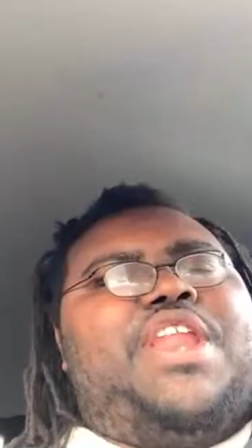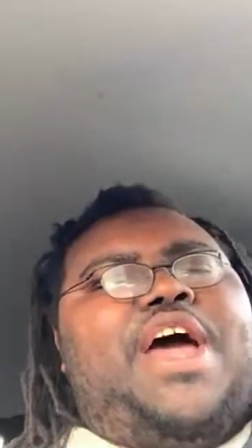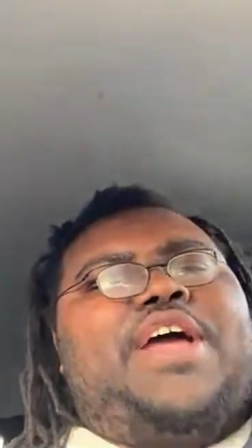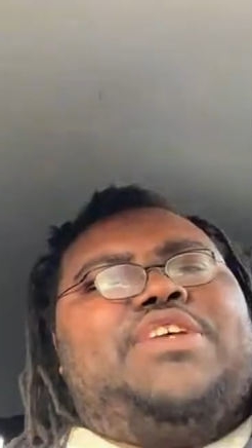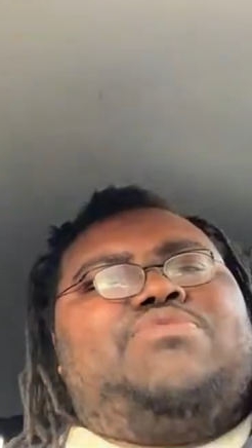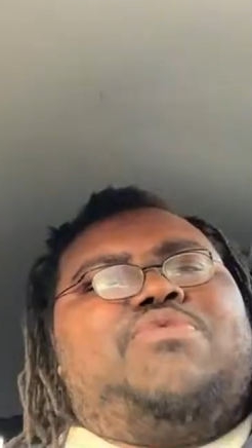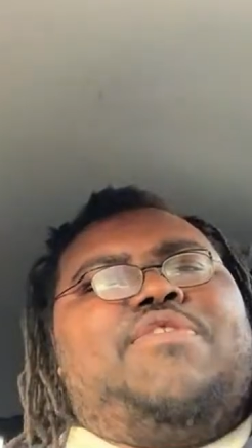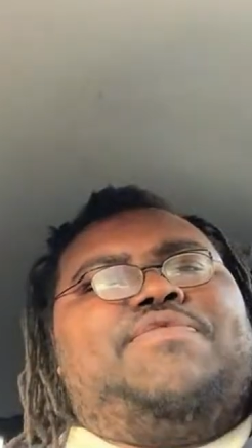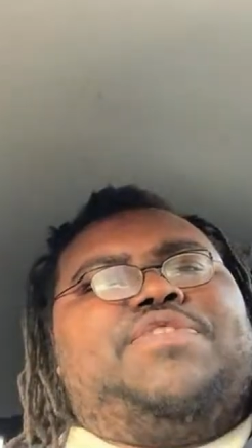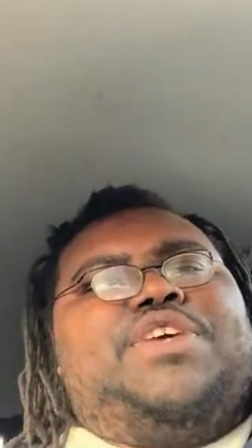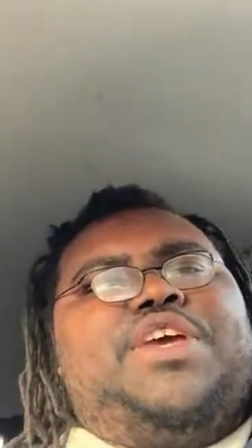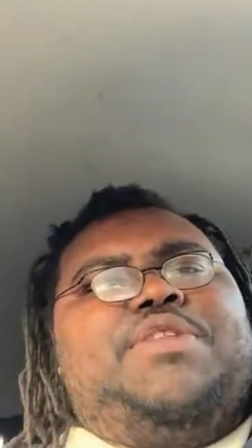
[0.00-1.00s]
Now he's
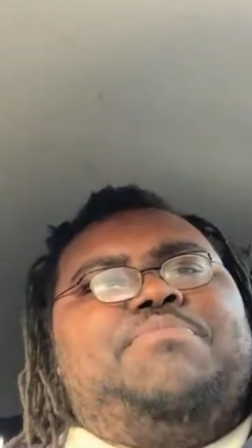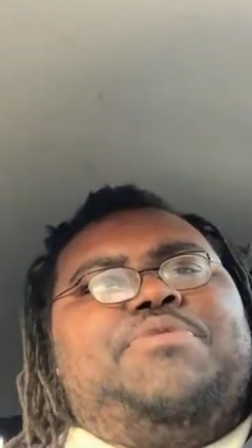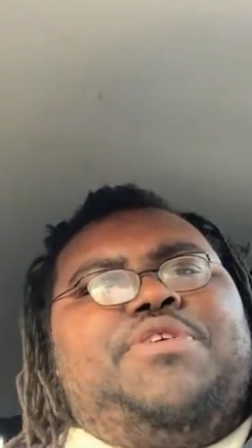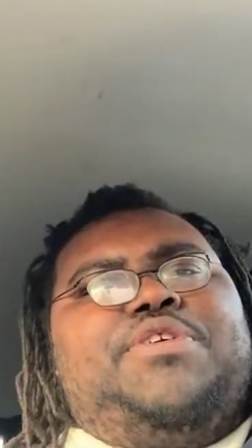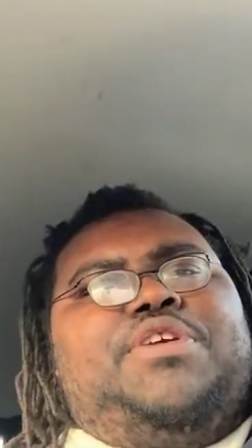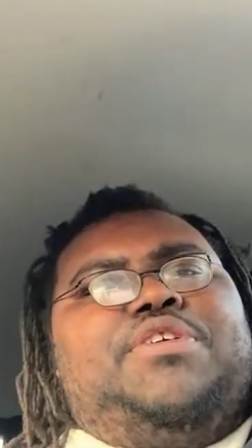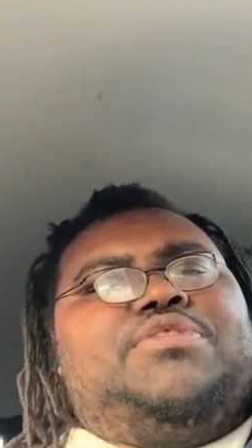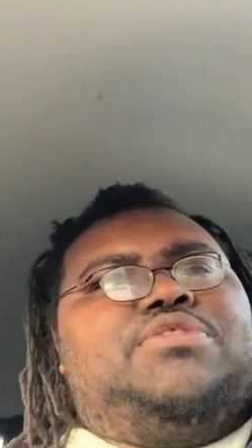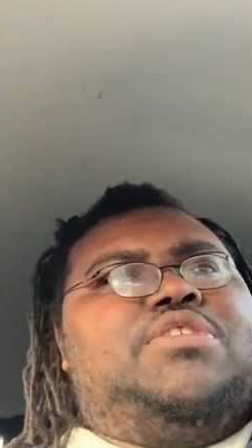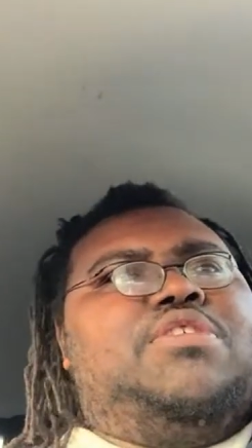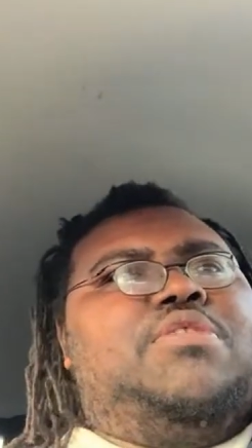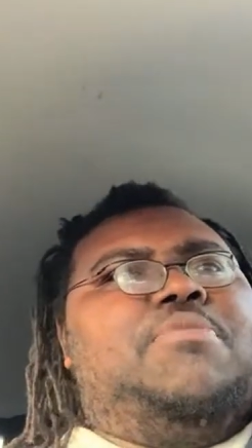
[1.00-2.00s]
worth 10 billion.
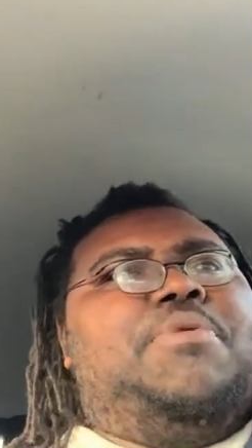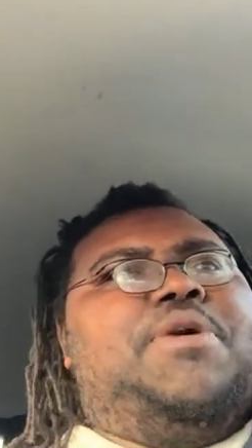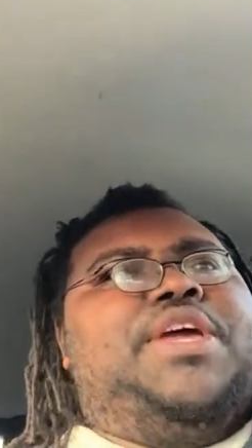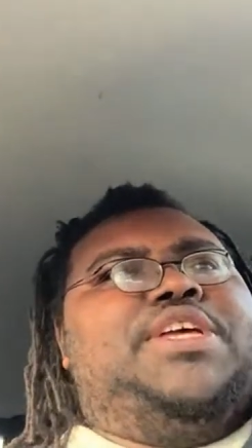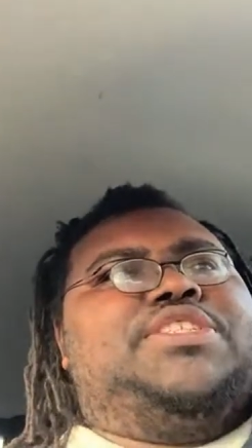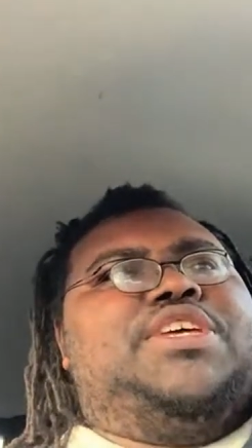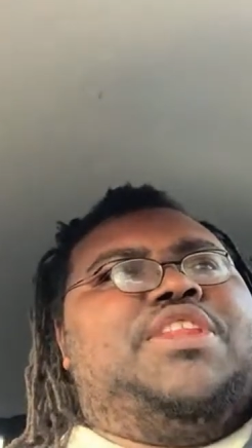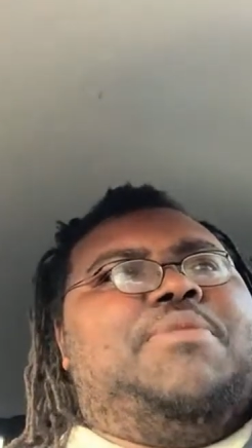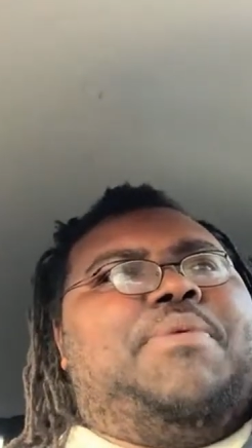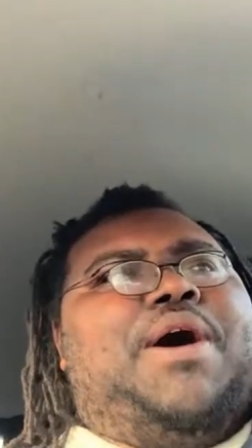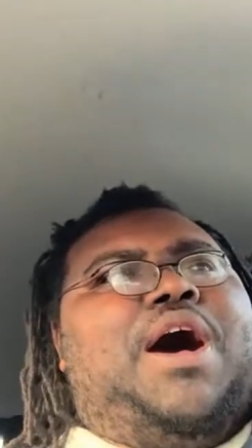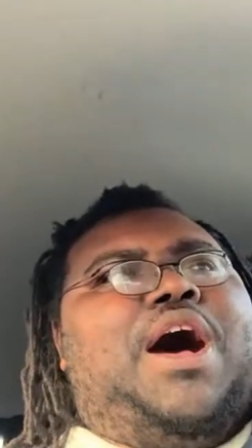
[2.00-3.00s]
But he's in
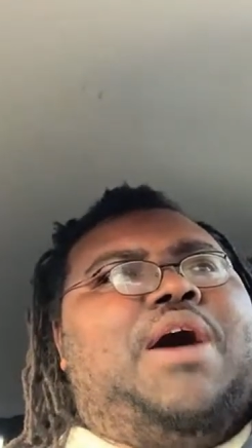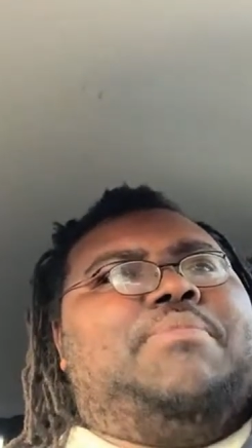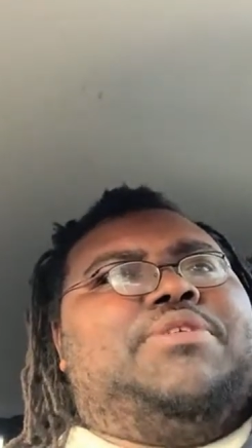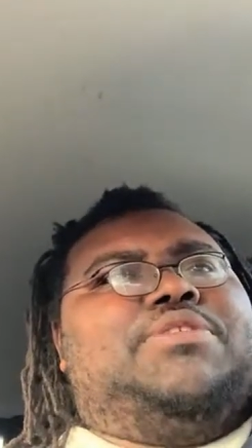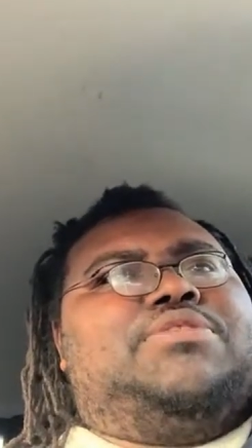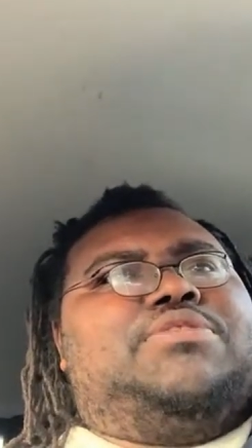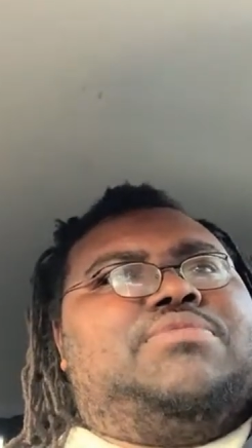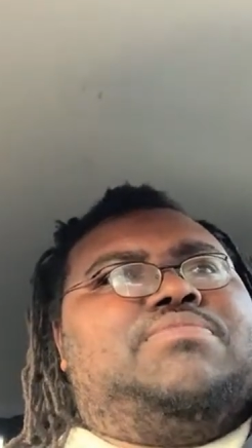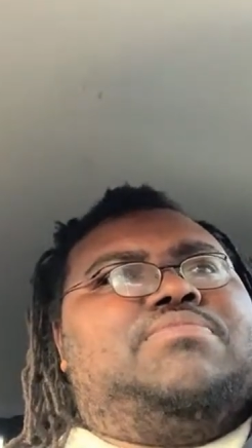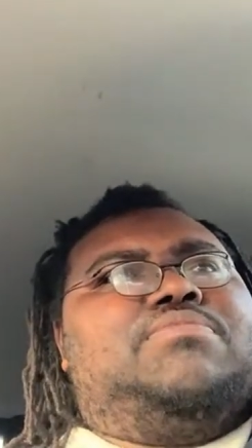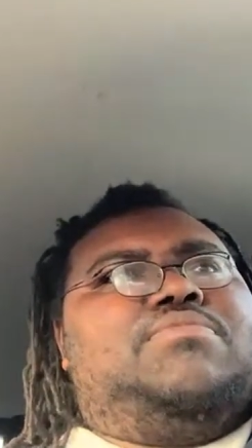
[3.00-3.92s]
the Bahamas.